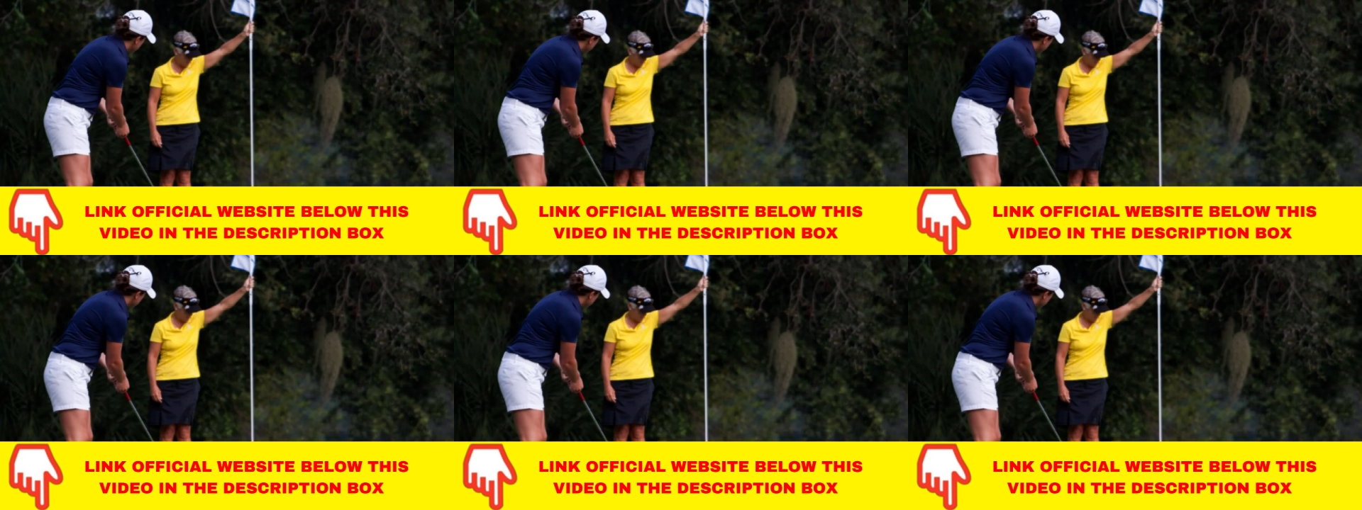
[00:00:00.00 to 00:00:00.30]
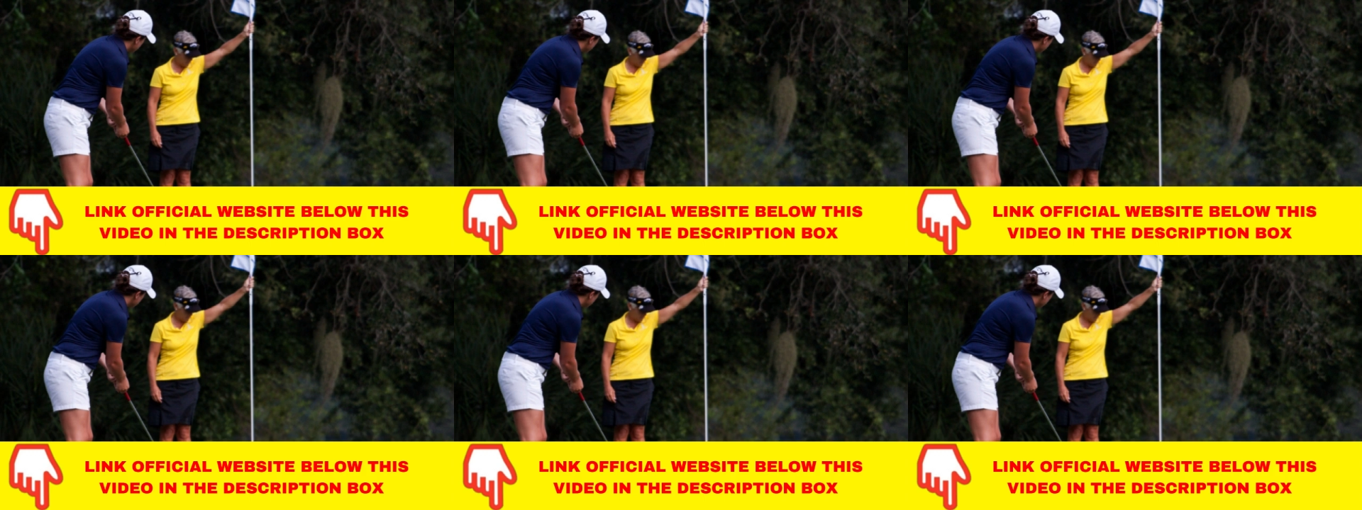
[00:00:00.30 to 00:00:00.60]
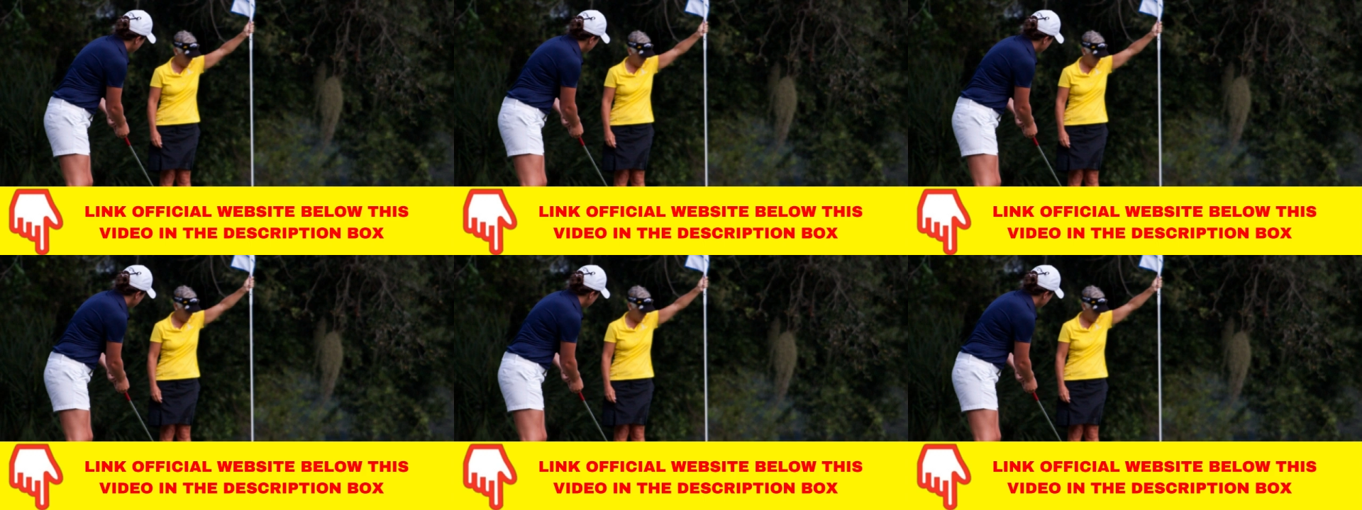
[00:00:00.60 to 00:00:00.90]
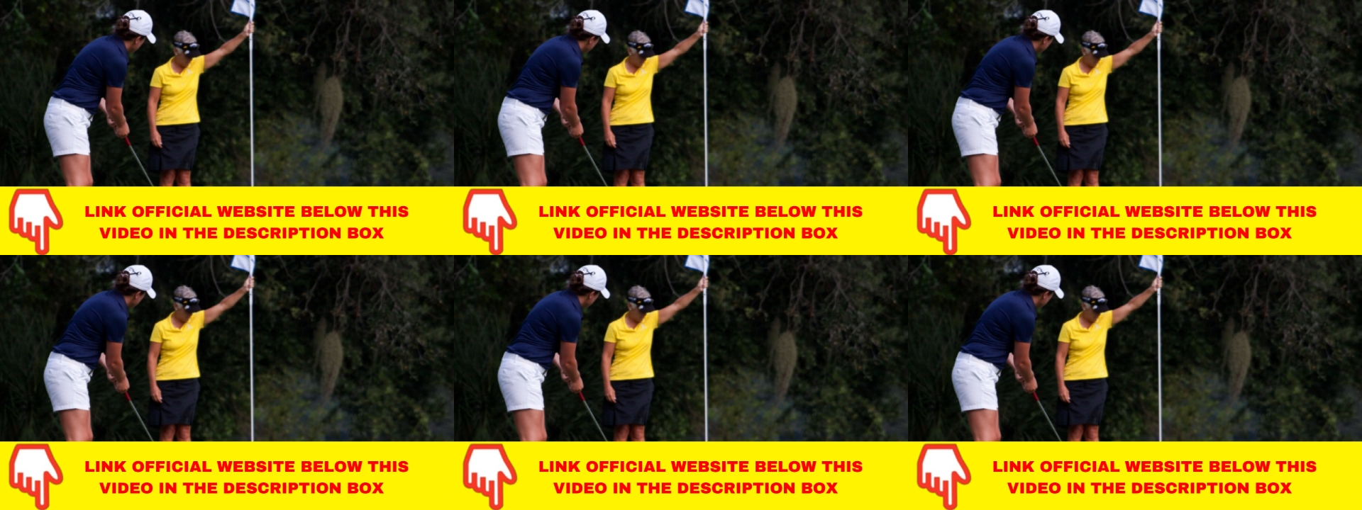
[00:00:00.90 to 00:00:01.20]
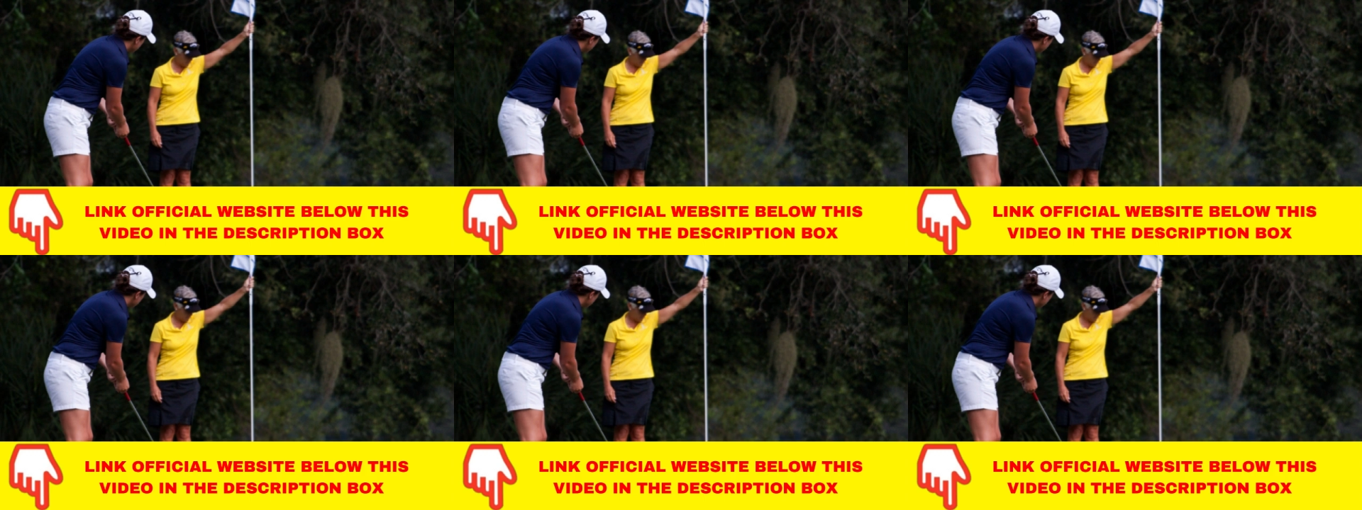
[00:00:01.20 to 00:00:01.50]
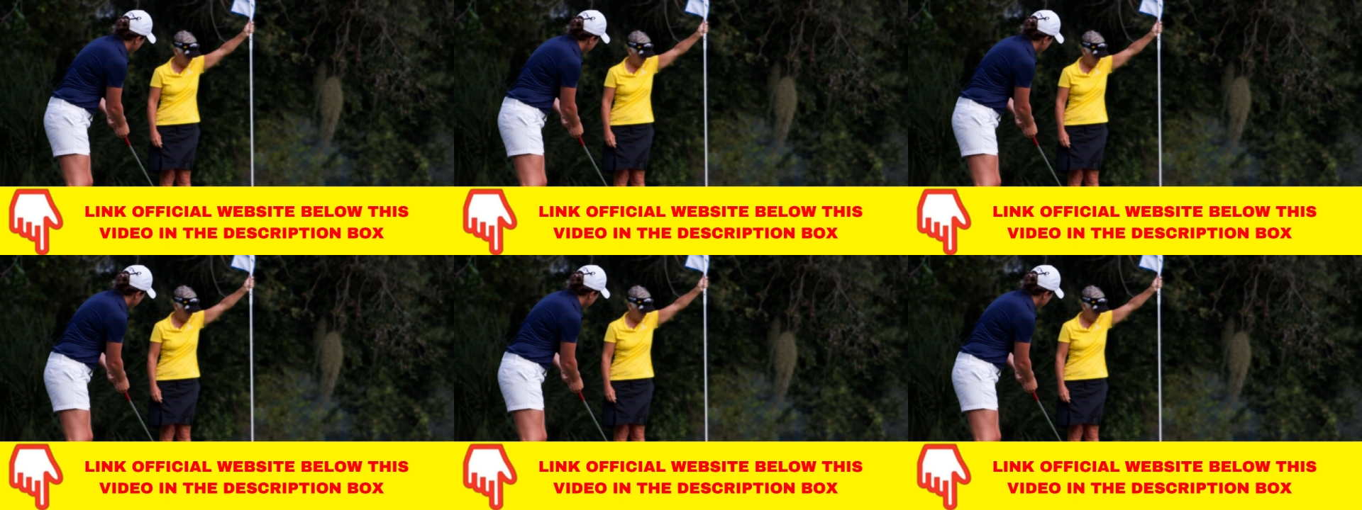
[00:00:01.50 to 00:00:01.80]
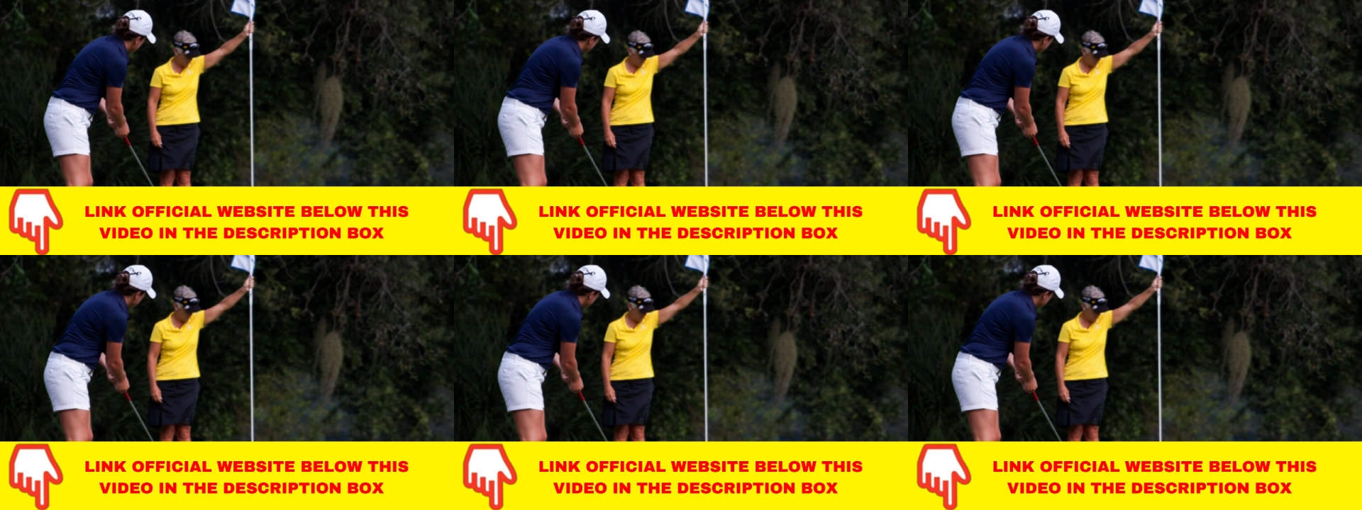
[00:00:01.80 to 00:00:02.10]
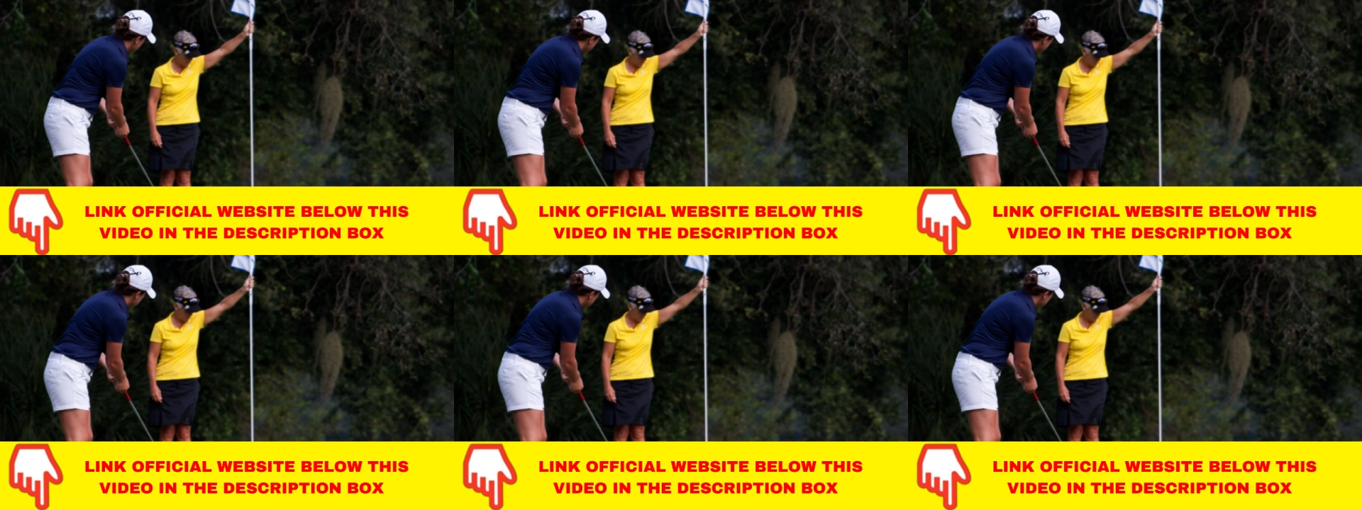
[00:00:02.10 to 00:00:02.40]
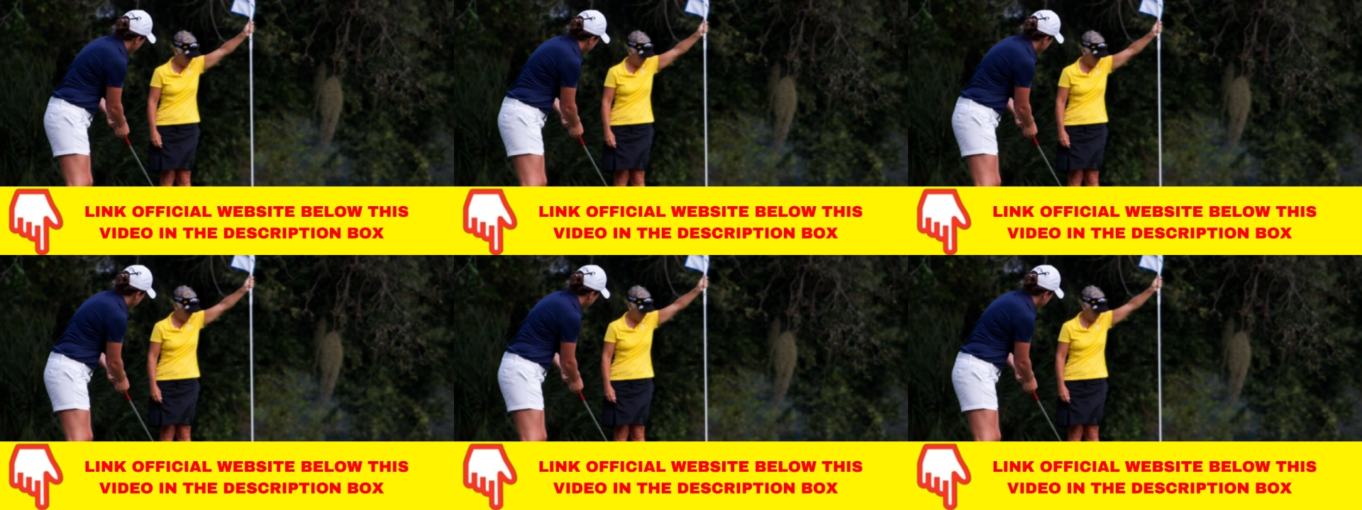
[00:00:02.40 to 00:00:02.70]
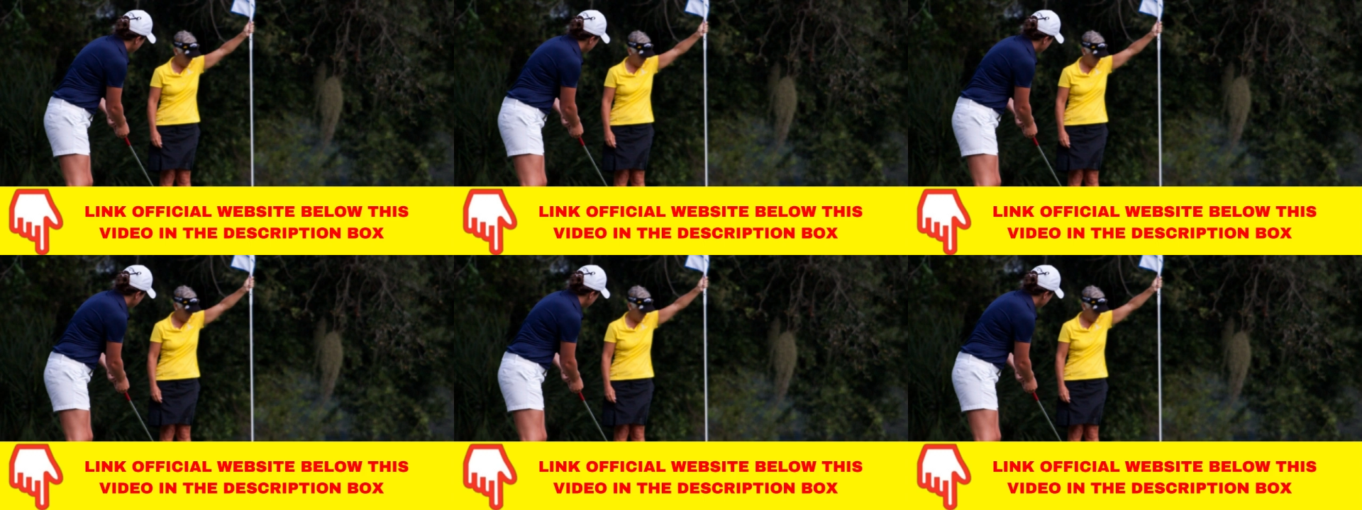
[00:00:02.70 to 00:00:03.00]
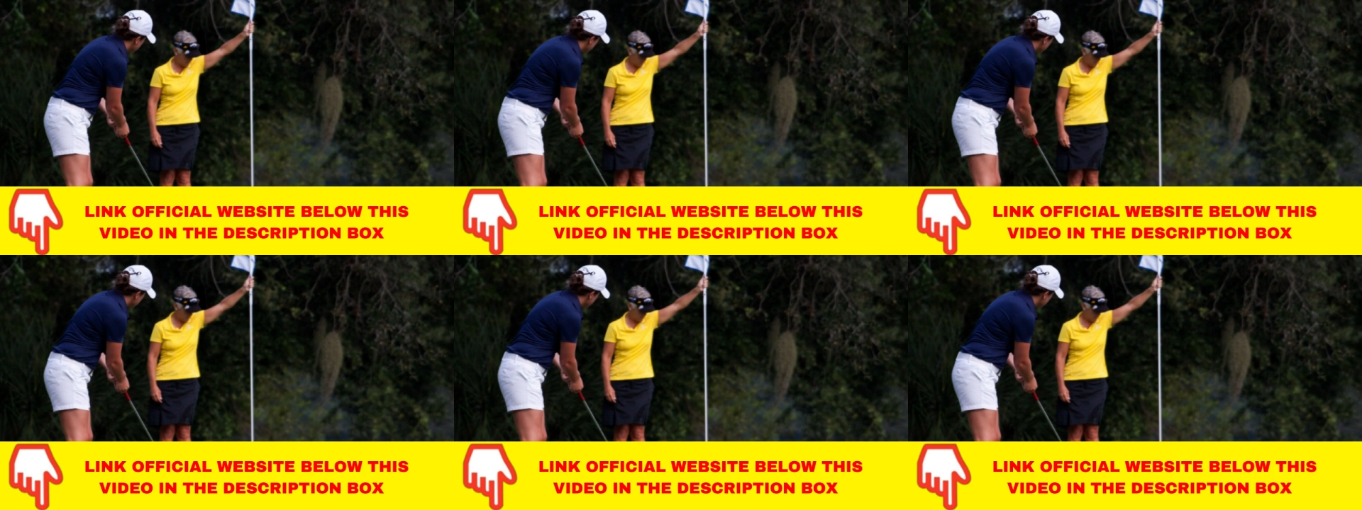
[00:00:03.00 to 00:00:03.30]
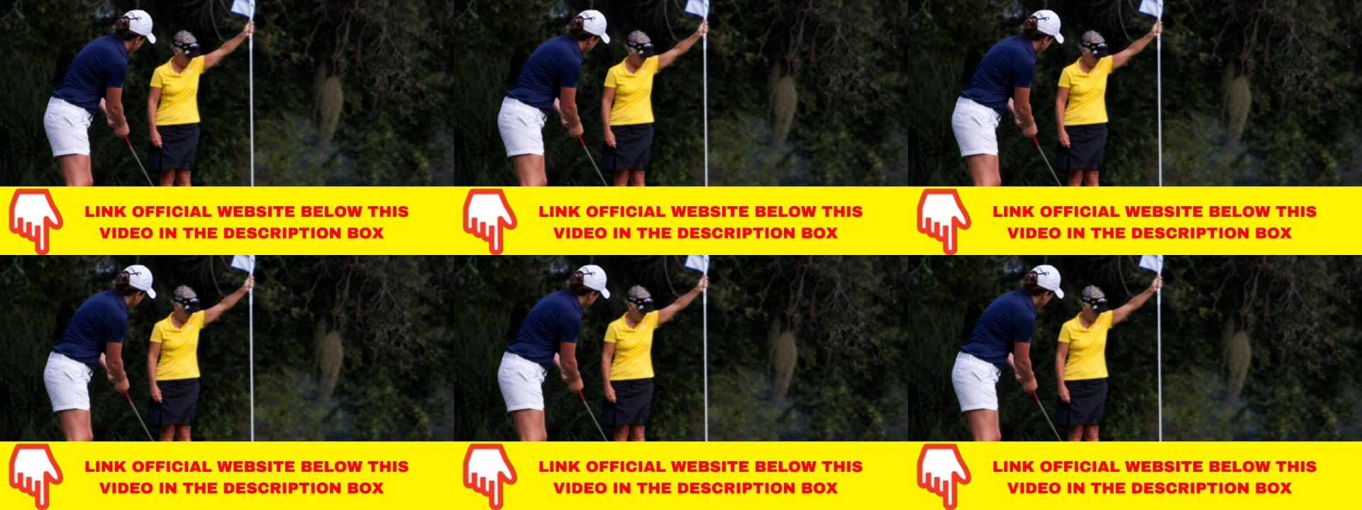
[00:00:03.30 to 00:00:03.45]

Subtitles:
No face is visible, so there are no lips to read.